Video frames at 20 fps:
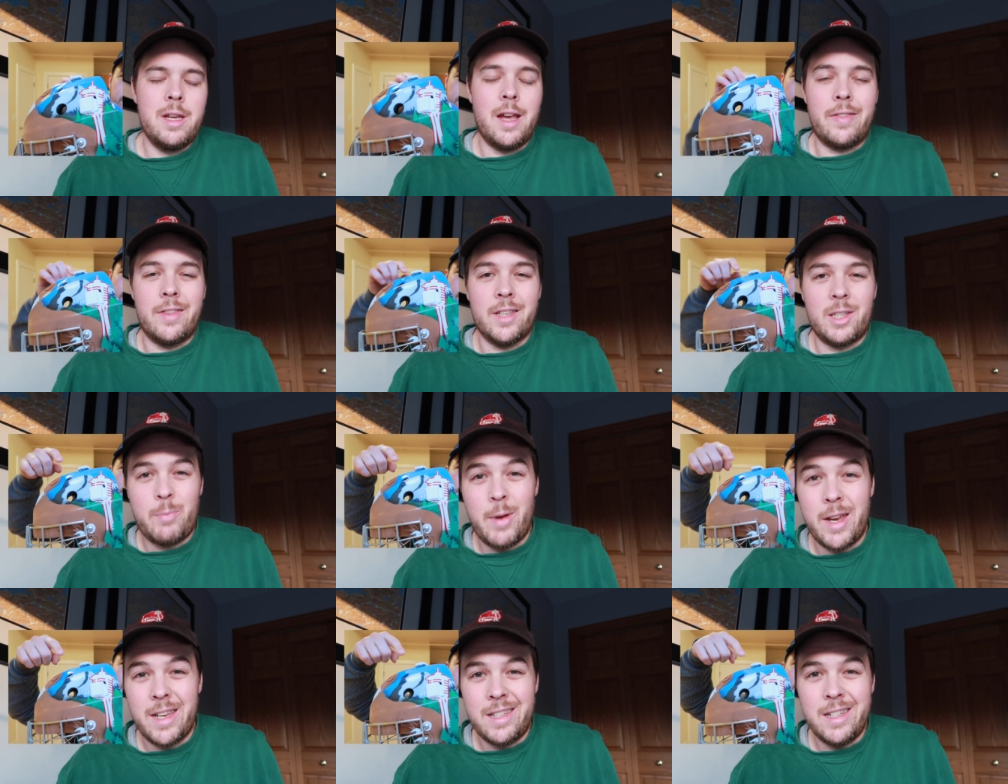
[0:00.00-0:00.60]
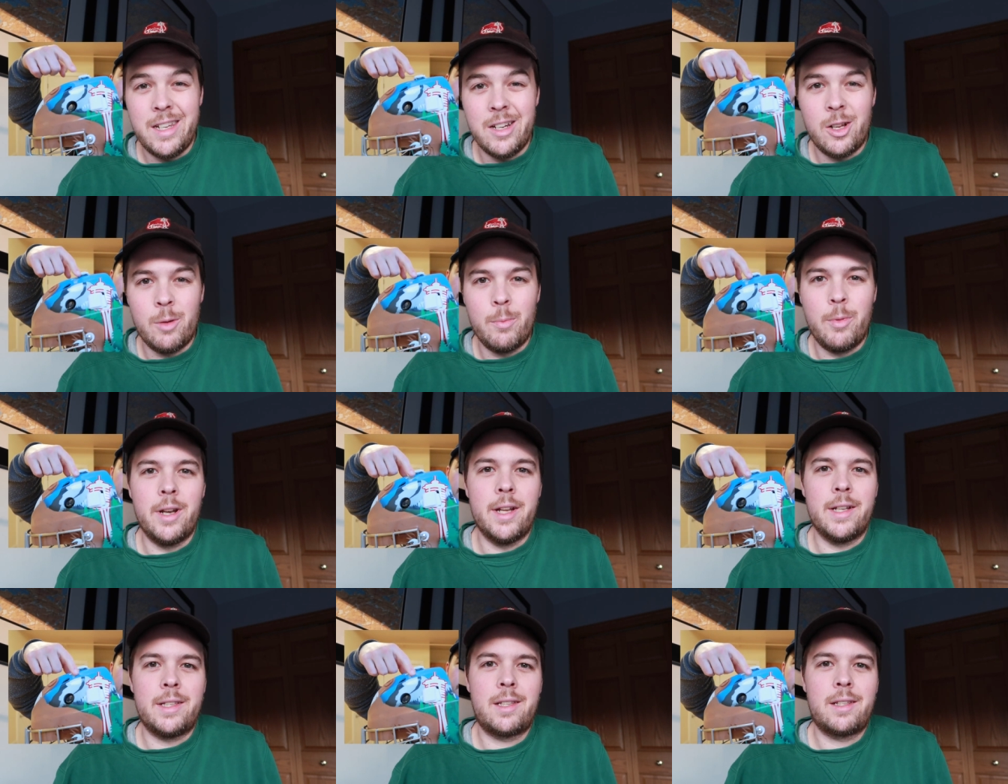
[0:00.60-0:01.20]
you got the Space Needle,
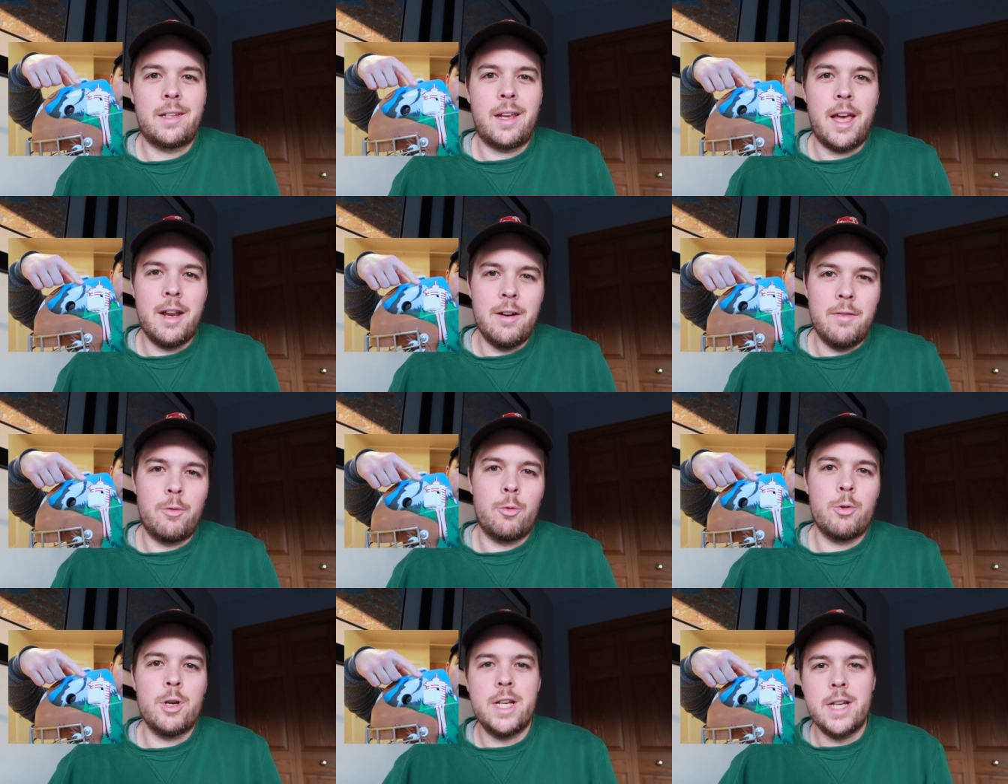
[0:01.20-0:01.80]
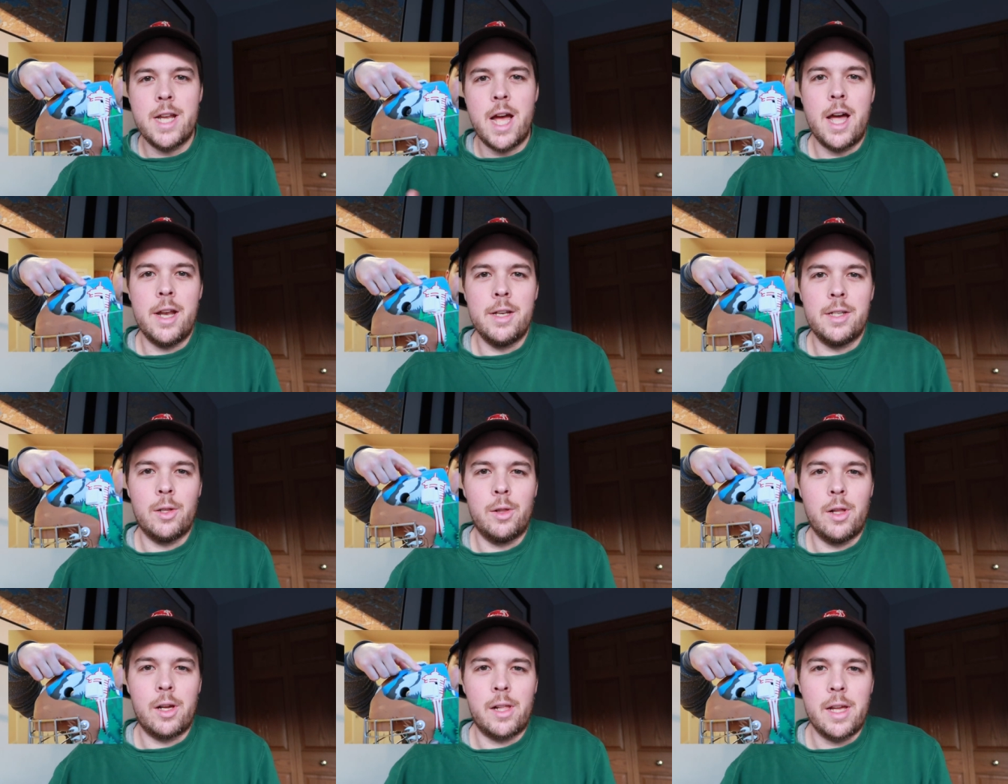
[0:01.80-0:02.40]
but it's kind of redone
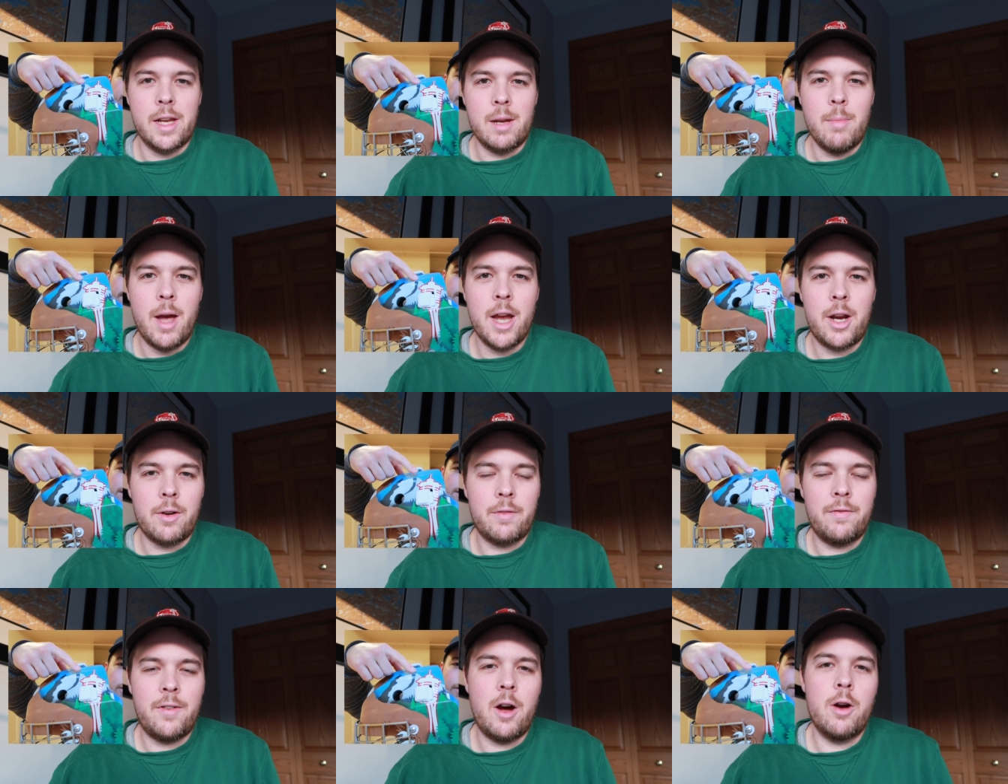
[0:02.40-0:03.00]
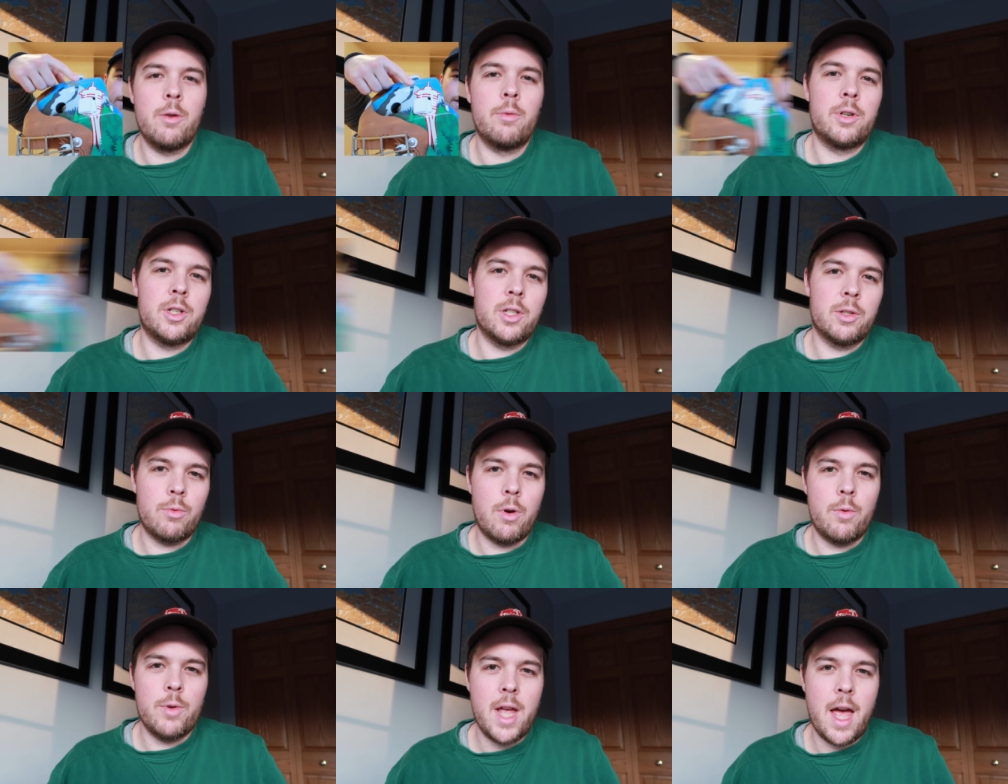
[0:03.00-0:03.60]
to look like a microphone, which
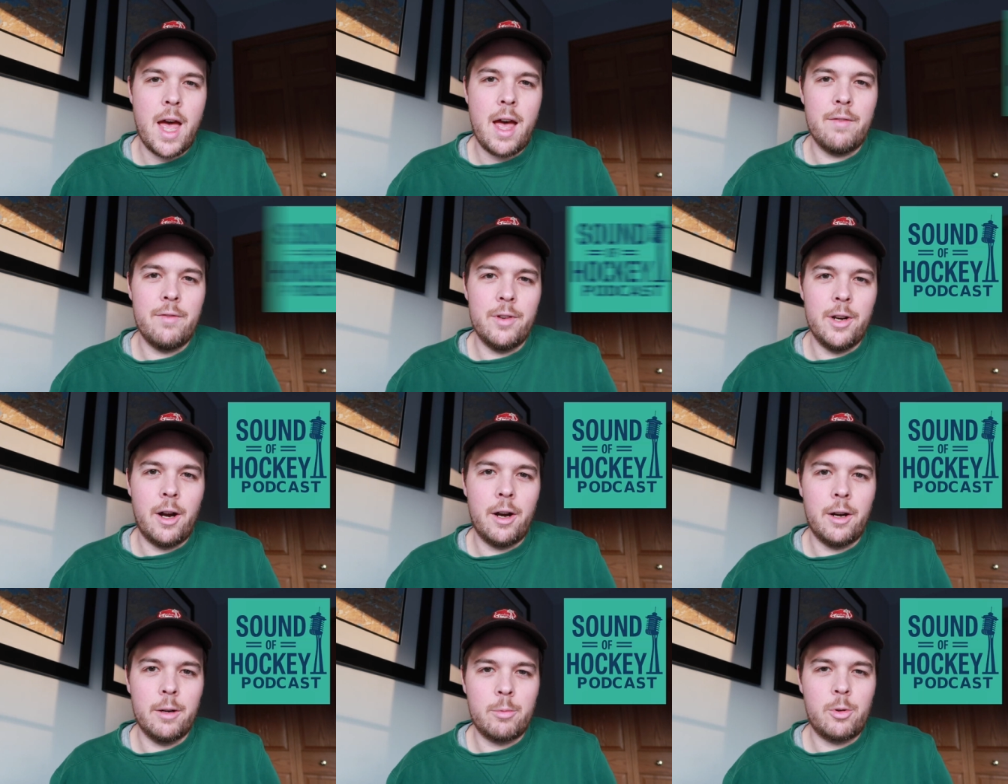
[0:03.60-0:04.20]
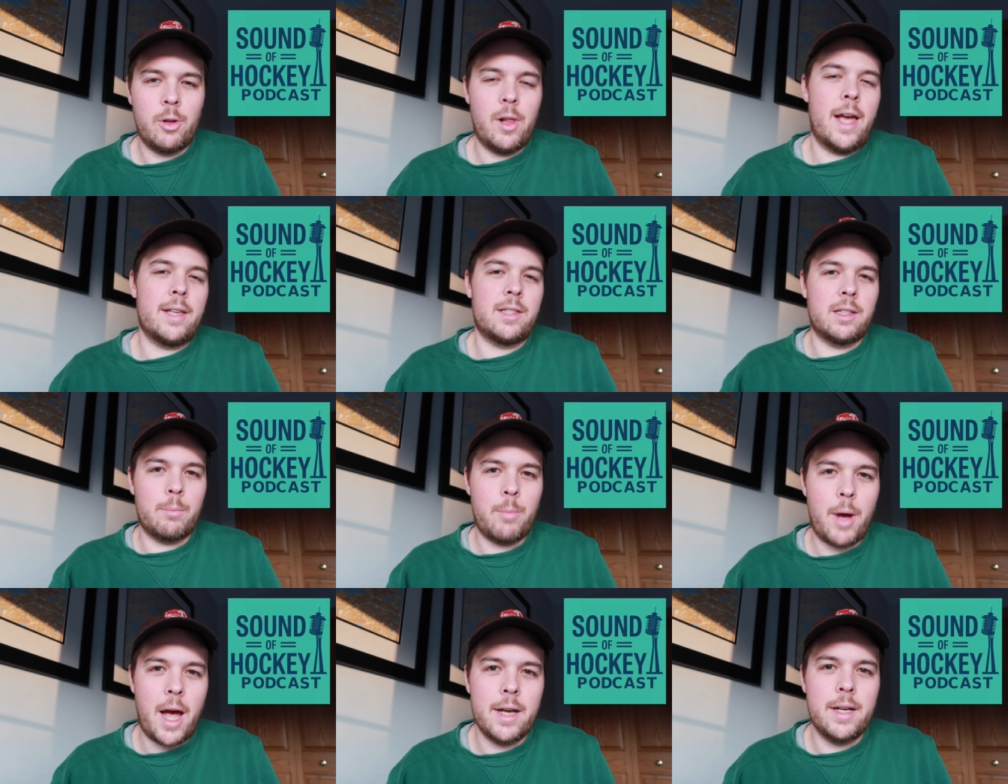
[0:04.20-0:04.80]
is what we have in our
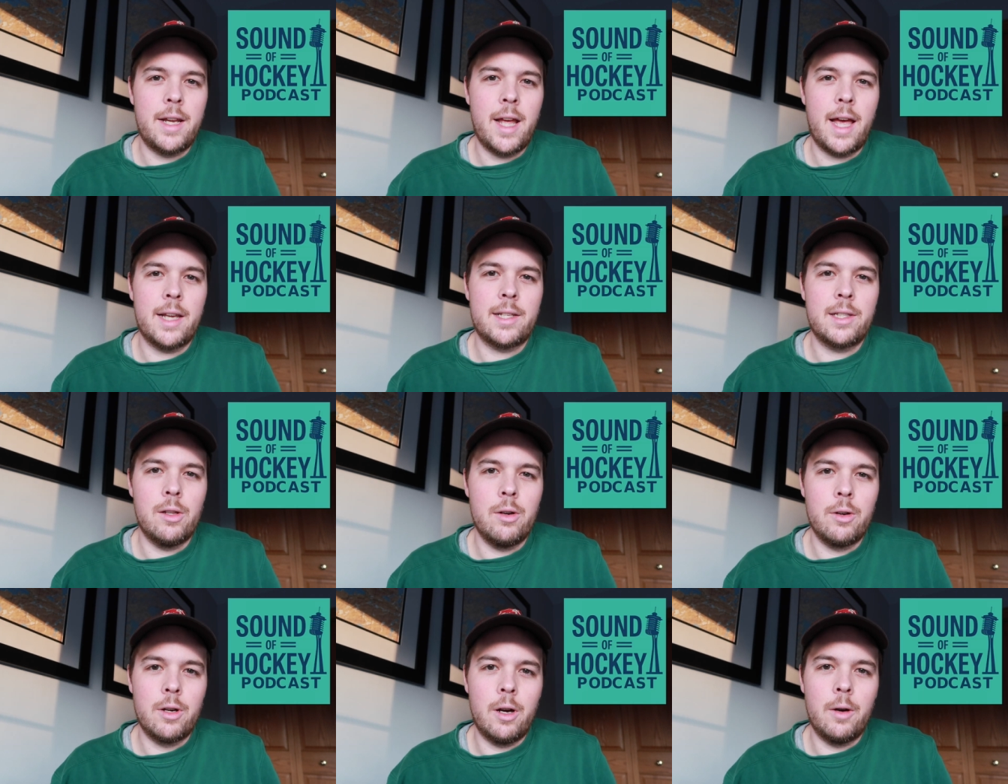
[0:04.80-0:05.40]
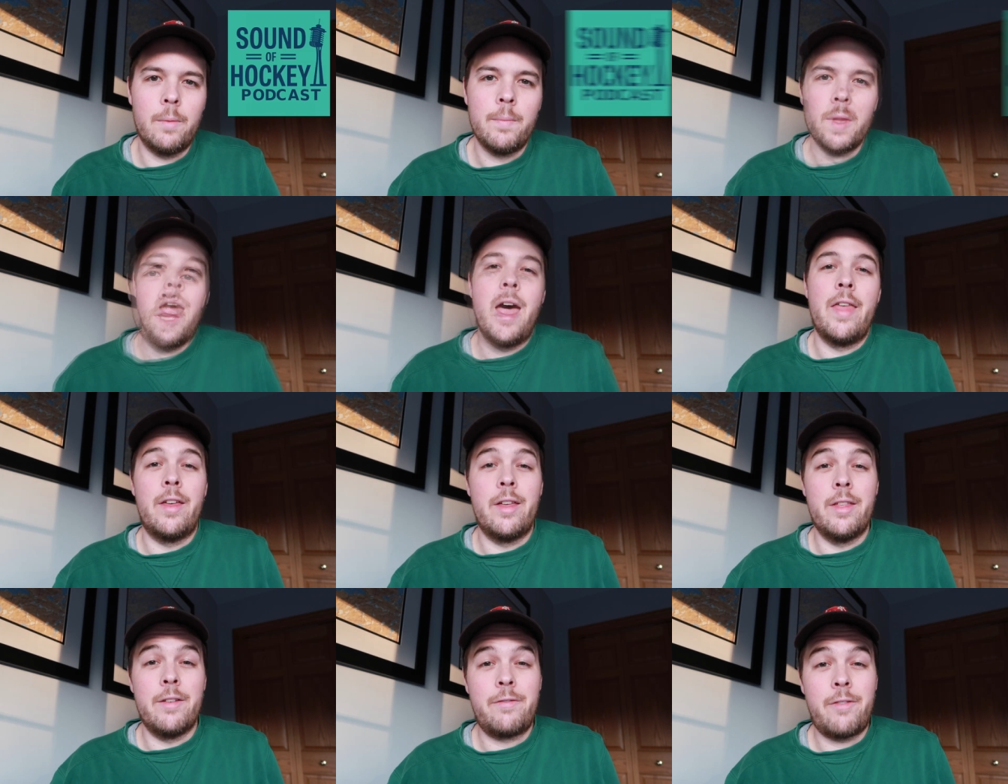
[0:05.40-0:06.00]
classic podcast logo.
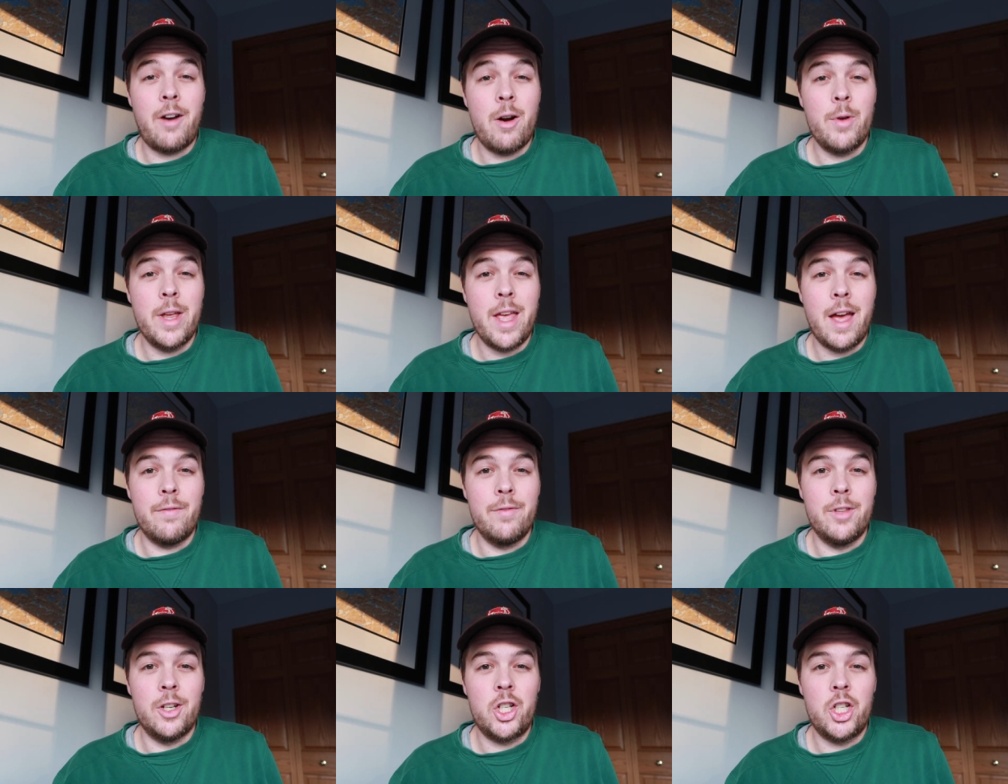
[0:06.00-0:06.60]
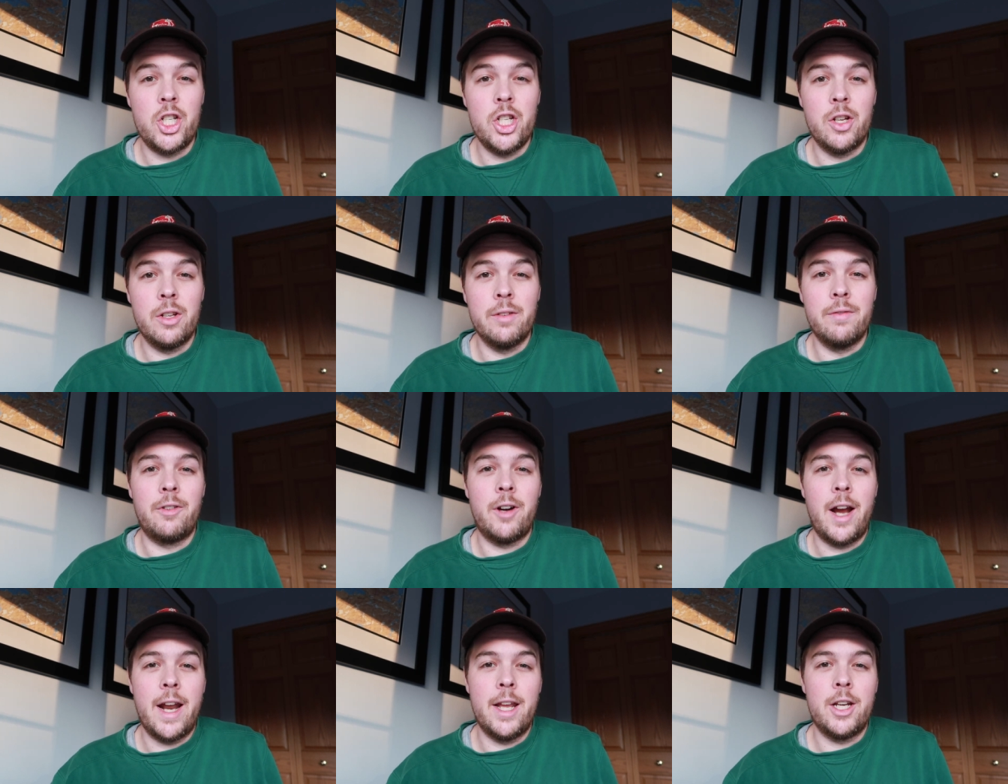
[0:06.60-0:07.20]
And then on the front, we have the
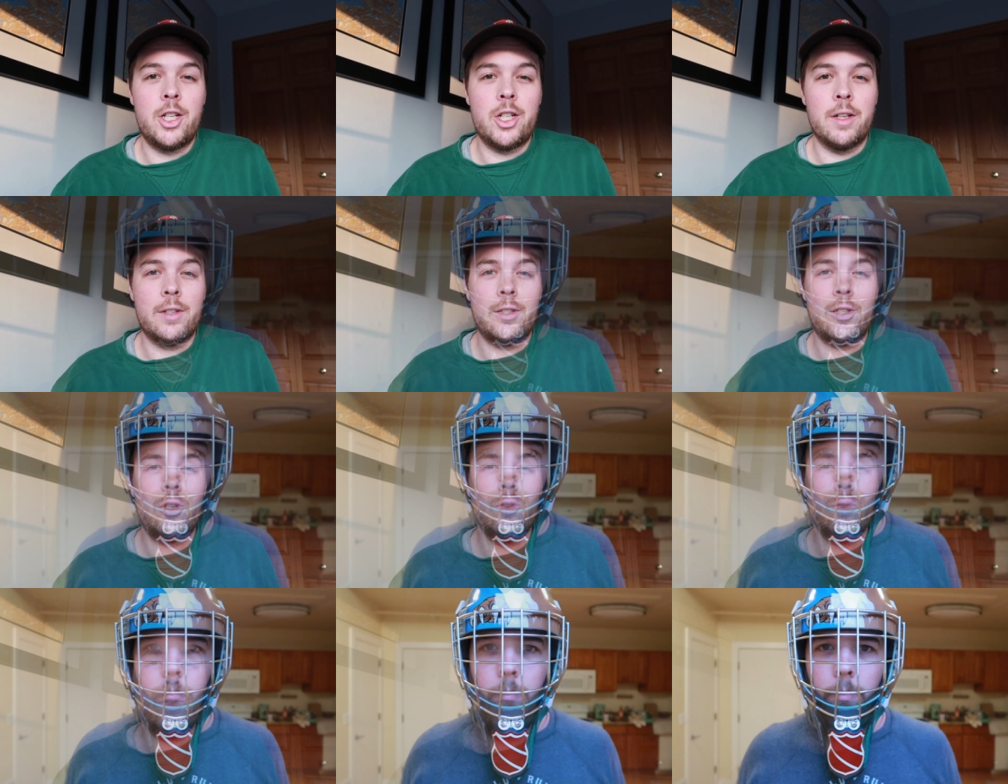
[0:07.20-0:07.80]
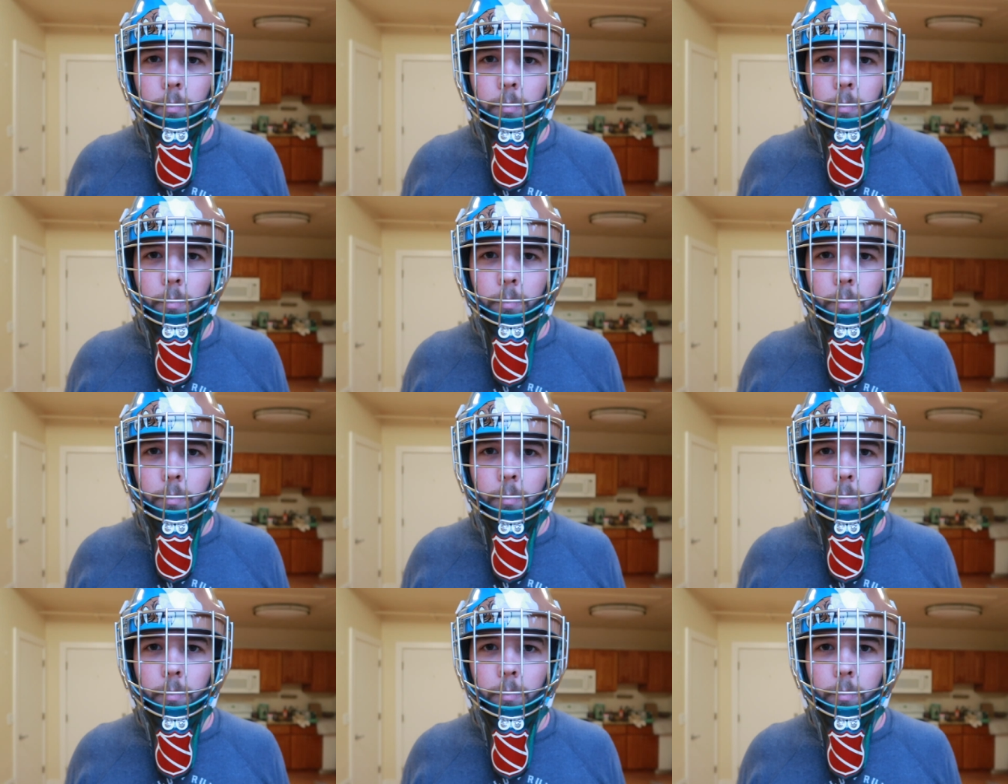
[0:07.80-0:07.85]
shield for NHL 2